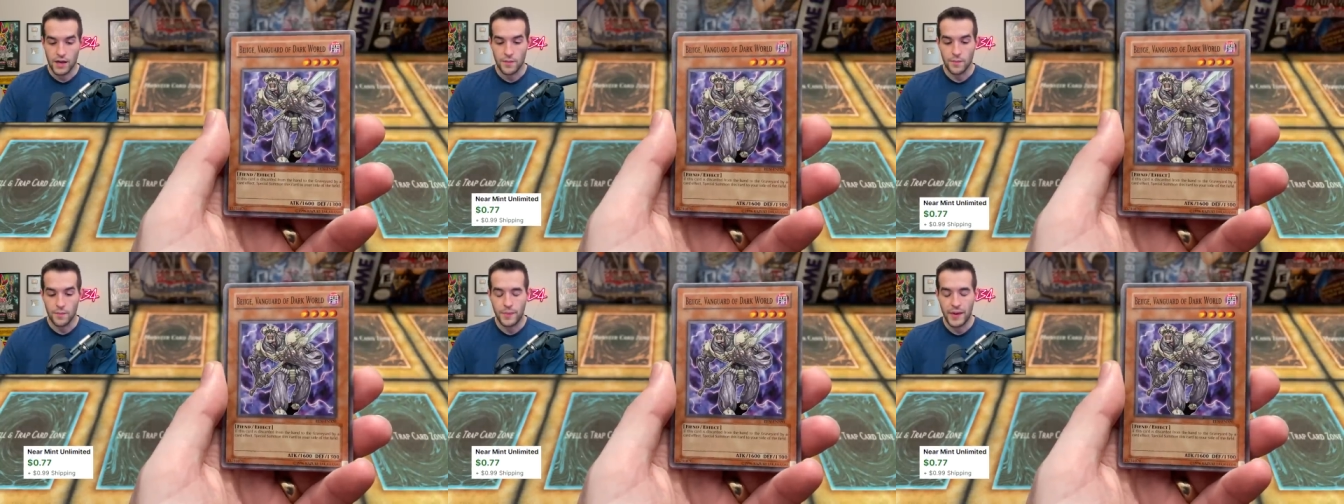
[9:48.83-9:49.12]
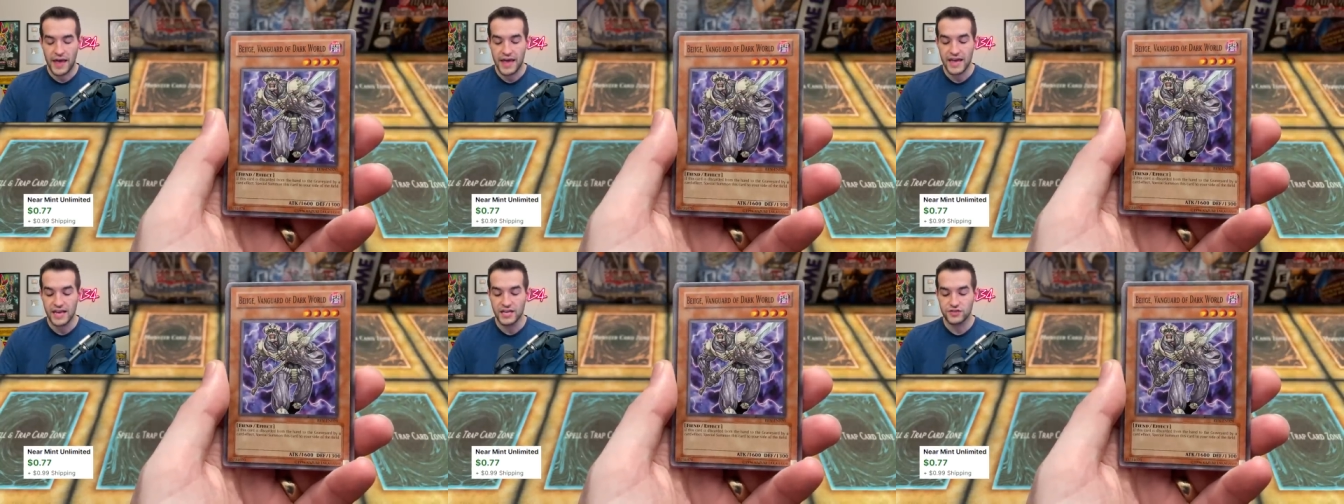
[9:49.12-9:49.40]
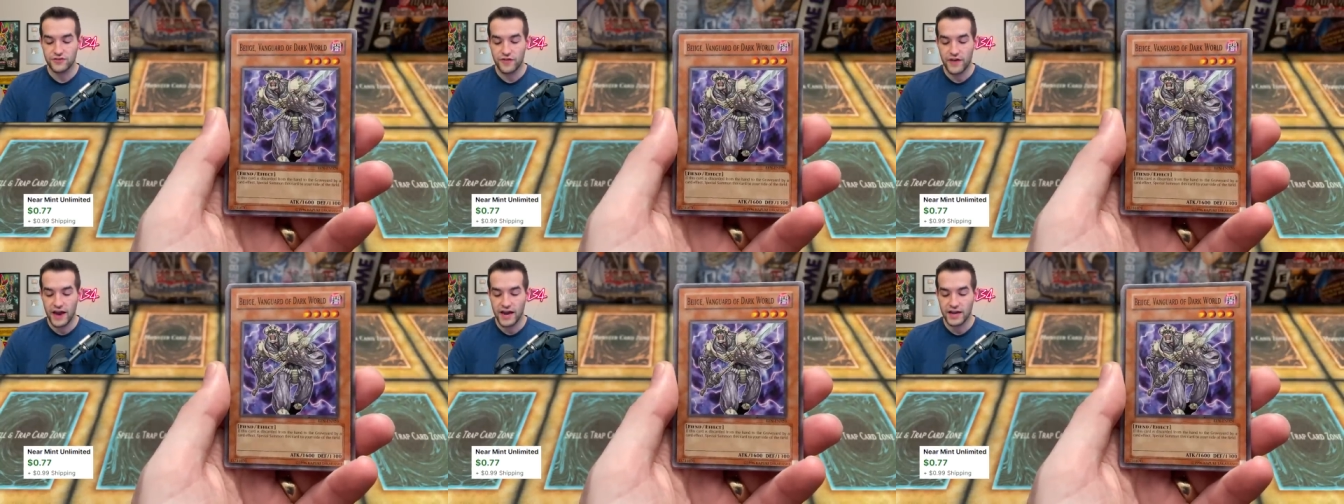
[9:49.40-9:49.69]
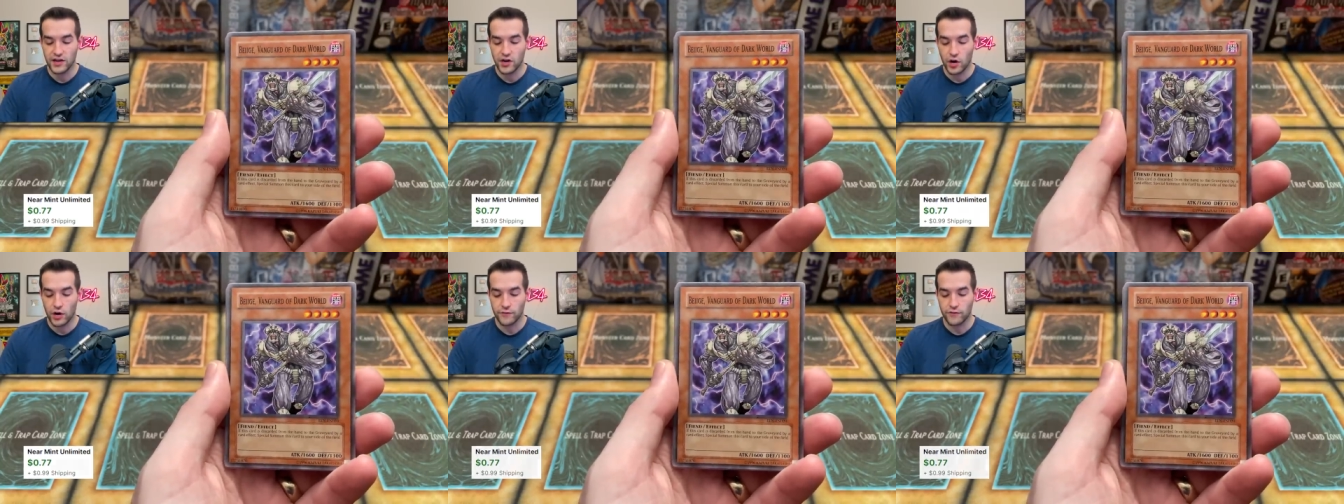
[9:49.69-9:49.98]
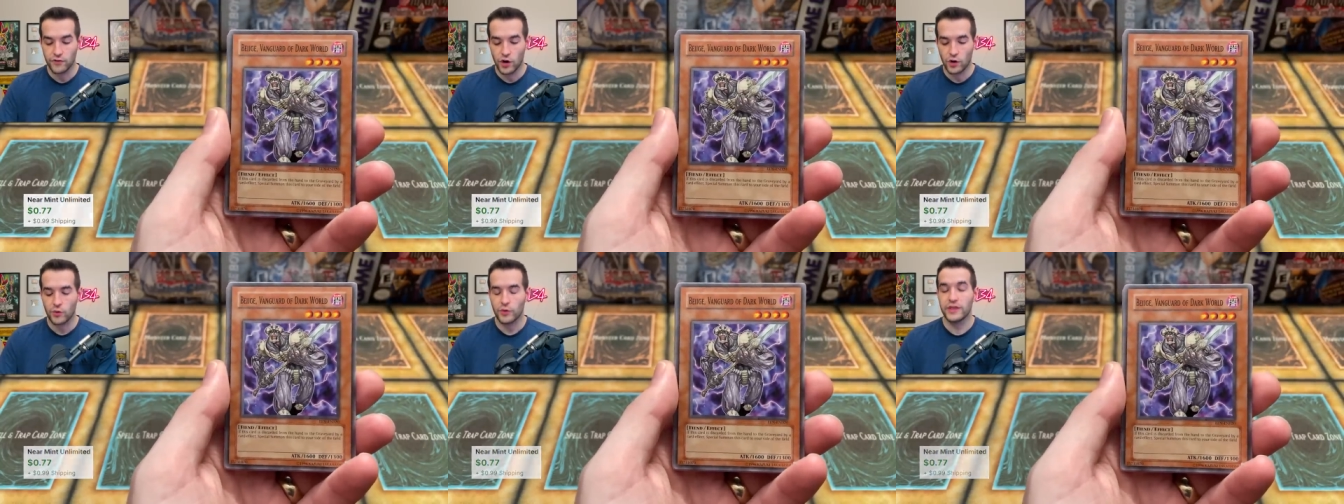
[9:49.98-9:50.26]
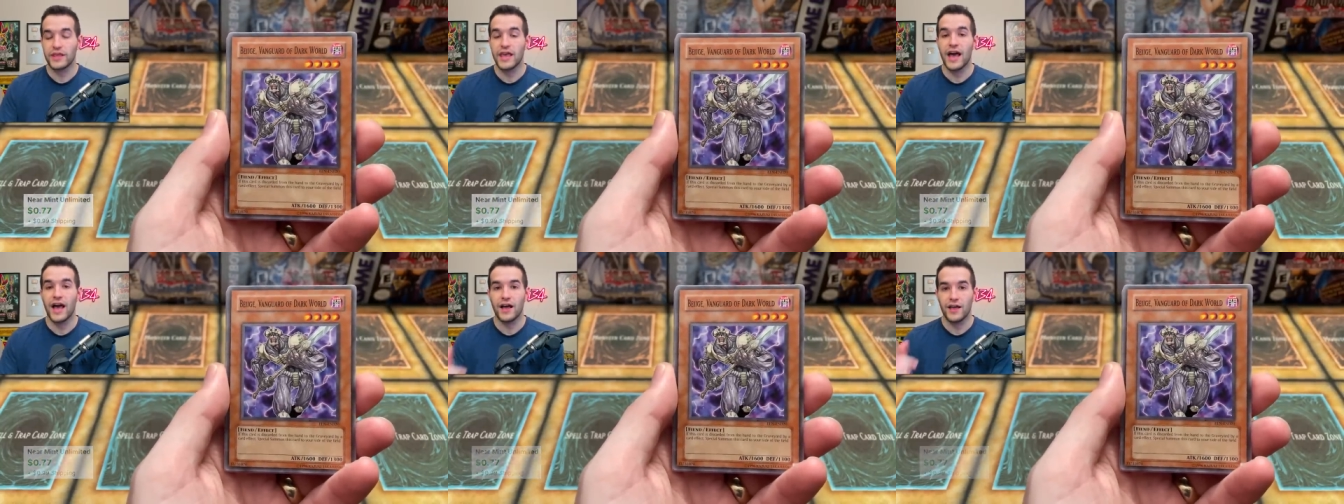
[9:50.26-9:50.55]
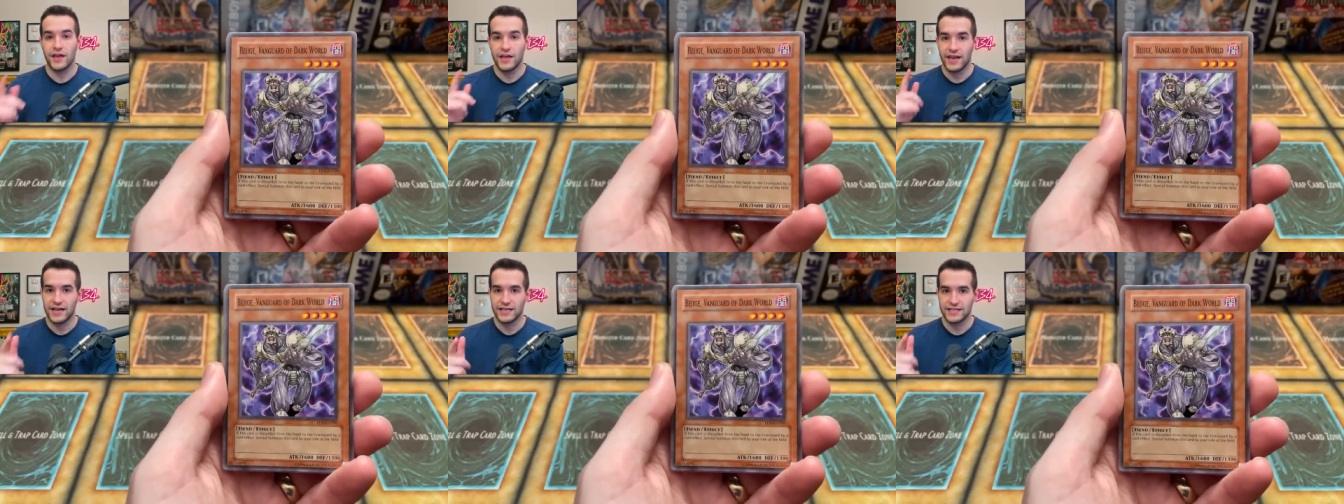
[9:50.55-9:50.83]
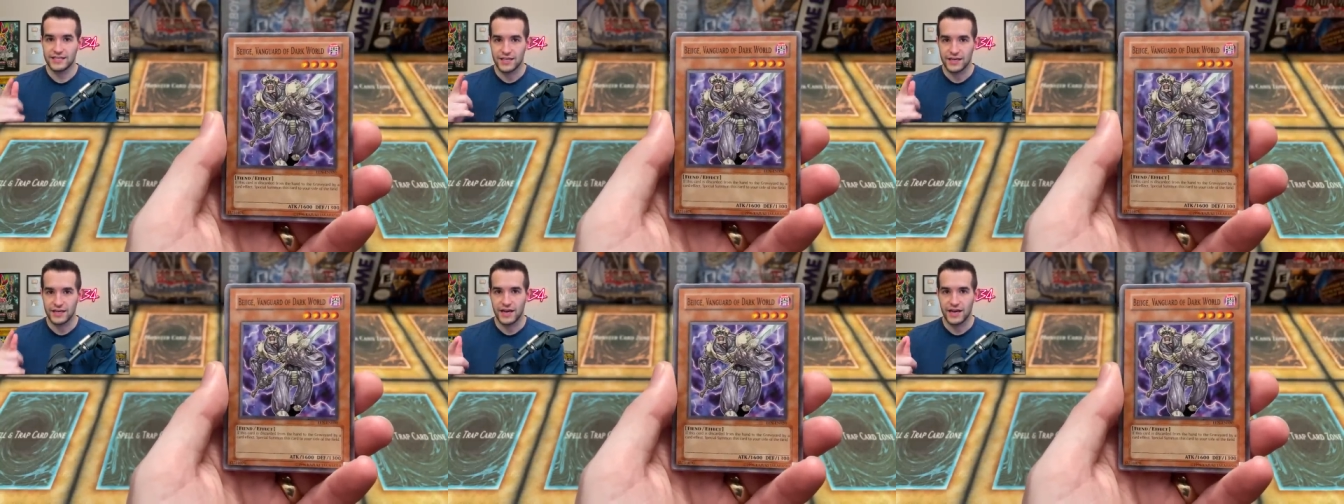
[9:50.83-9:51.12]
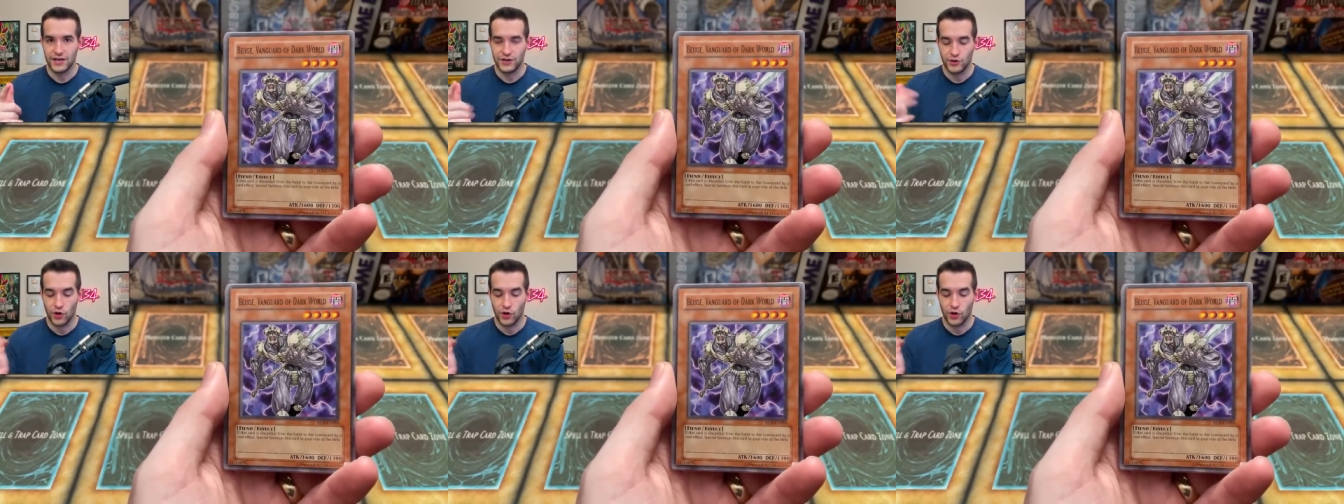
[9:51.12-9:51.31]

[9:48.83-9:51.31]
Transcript: Beige Vanguard of Dark World. Yeah, it has the uh,